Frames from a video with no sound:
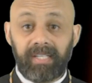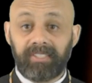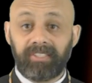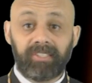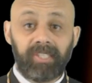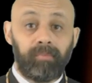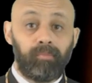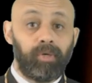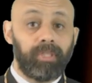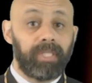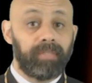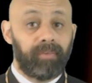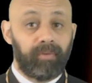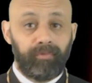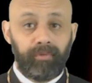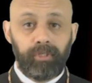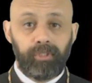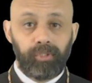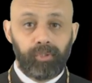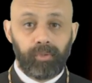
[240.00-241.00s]
that is somewhat of a
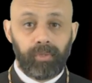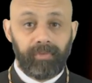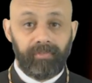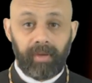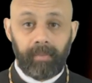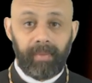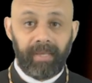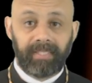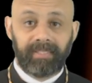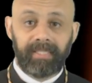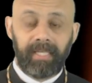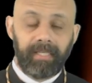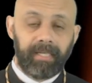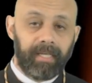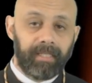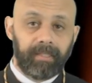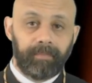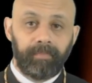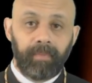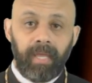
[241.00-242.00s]
virtue, if I may say
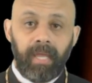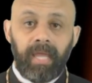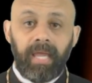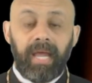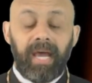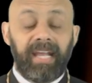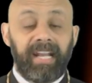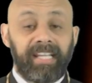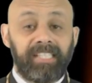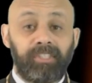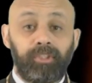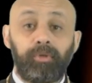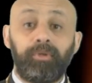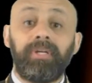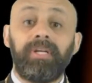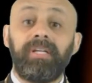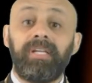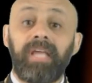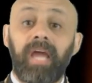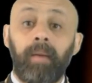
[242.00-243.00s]
that, and I
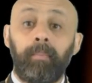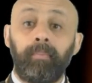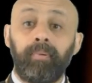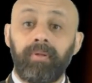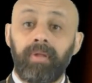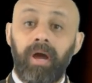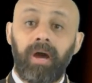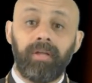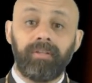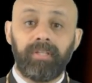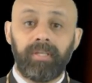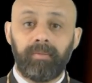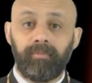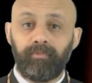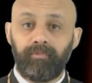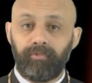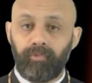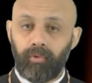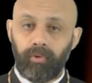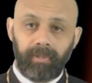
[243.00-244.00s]
certainly applaud
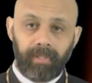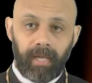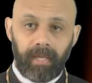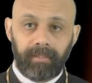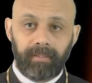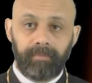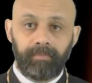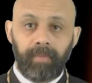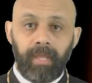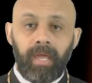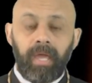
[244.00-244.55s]
him for that.